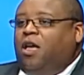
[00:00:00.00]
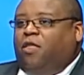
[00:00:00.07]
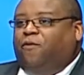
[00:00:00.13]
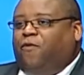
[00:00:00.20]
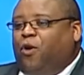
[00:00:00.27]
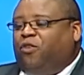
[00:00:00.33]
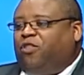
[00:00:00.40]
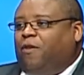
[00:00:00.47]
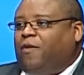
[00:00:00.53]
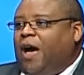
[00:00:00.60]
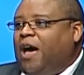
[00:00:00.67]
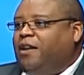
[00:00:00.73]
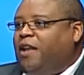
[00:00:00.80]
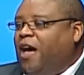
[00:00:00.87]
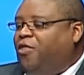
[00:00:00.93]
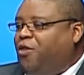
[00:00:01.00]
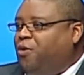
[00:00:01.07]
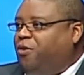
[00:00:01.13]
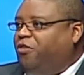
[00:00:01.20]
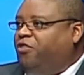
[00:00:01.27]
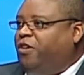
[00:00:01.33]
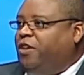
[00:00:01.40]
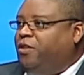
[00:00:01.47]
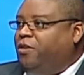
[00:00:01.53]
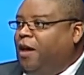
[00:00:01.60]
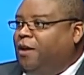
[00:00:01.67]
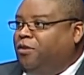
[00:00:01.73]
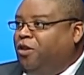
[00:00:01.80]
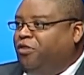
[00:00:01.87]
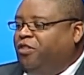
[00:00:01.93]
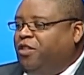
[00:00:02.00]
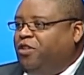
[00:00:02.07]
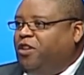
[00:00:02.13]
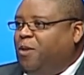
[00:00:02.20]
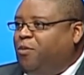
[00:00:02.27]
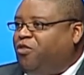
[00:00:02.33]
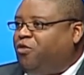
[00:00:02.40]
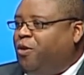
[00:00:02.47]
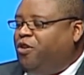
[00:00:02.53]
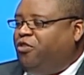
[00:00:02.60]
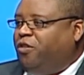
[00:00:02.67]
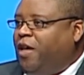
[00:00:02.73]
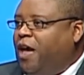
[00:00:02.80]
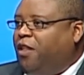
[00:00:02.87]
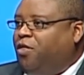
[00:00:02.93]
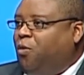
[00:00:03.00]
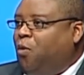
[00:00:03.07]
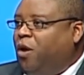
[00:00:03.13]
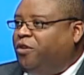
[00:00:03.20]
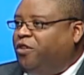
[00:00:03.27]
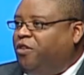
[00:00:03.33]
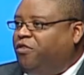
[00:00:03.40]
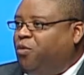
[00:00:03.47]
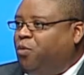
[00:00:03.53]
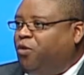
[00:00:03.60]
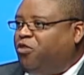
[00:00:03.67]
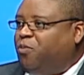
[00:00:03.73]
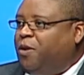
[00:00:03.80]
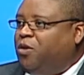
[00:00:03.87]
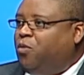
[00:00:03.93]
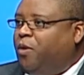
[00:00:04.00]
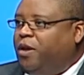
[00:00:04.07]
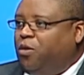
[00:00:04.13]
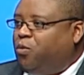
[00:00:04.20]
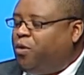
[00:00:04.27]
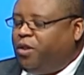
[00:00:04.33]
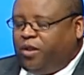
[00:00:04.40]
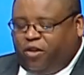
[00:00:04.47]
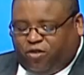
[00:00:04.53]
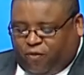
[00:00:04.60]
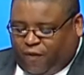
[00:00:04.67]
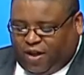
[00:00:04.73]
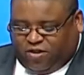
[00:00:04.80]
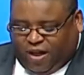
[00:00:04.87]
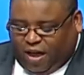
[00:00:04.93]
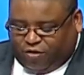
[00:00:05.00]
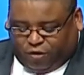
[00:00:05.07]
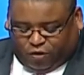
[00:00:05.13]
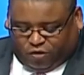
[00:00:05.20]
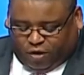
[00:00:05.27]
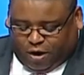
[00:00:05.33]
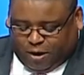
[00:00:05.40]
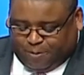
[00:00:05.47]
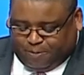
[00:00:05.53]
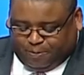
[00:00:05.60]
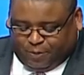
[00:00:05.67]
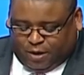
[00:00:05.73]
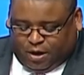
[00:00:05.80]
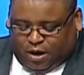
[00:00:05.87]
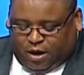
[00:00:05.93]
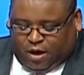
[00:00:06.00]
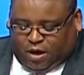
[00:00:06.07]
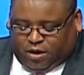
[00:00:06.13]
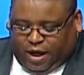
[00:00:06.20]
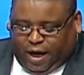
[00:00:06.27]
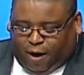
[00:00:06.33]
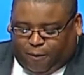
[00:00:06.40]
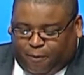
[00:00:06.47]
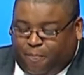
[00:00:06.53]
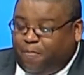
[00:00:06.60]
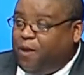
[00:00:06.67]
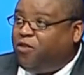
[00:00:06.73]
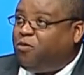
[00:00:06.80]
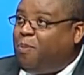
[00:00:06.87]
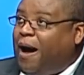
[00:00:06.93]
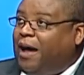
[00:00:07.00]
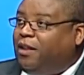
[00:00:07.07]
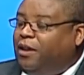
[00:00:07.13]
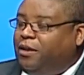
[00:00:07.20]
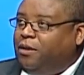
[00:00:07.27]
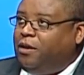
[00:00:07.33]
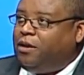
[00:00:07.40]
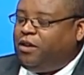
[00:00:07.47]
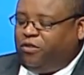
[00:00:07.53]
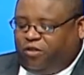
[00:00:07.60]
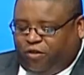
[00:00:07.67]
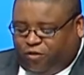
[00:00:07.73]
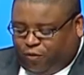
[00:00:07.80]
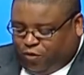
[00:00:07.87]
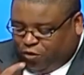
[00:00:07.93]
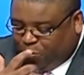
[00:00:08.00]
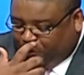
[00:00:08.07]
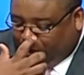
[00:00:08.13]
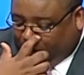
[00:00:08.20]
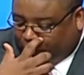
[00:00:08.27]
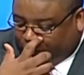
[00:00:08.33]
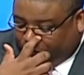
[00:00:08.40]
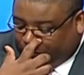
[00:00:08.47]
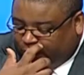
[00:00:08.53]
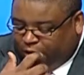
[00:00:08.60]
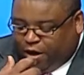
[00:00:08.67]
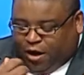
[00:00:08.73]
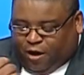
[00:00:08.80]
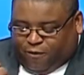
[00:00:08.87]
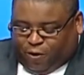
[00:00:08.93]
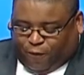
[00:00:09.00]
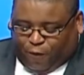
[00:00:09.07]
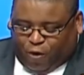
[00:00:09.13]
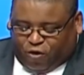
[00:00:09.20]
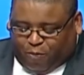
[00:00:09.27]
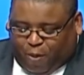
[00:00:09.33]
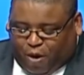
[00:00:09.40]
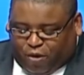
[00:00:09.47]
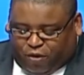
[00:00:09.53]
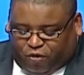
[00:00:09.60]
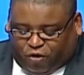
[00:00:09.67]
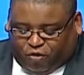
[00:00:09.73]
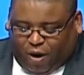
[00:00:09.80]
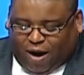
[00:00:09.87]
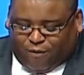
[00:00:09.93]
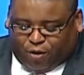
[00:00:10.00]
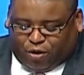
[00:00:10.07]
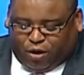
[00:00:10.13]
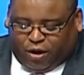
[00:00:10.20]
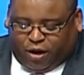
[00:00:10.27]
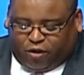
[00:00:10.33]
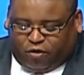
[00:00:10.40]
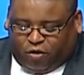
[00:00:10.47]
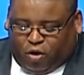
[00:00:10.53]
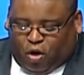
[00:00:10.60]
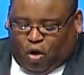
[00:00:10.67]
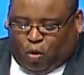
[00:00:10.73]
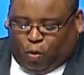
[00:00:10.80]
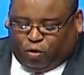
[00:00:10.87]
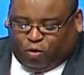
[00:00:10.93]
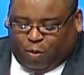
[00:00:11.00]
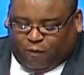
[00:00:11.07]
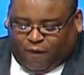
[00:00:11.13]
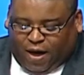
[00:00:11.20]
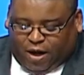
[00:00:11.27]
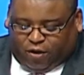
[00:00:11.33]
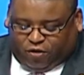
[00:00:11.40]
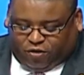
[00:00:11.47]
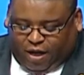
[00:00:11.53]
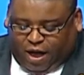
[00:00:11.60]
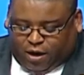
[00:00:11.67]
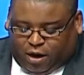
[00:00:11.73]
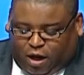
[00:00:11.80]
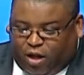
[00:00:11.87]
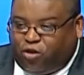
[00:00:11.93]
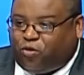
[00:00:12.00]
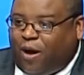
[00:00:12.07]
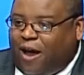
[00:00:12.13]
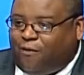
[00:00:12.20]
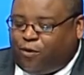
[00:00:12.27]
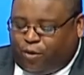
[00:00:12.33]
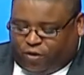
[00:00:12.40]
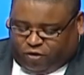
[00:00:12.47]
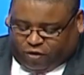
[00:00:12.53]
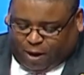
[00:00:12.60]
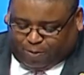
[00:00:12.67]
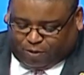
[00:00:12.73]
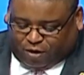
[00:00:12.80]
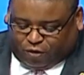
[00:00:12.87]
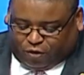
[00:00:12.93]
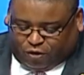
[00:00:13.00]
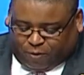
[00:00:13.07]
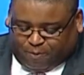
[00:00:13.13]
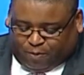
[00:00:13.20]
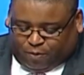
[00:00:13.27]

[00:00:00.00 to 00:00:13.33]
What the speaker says: the folks that have gotten out there to see the demonstration out at the Walt Disney World Speedway, it really is a fantastic sight. Now, this pilot consists of two parts. The first part is the driver clinics, which will provide us data on driver acceptance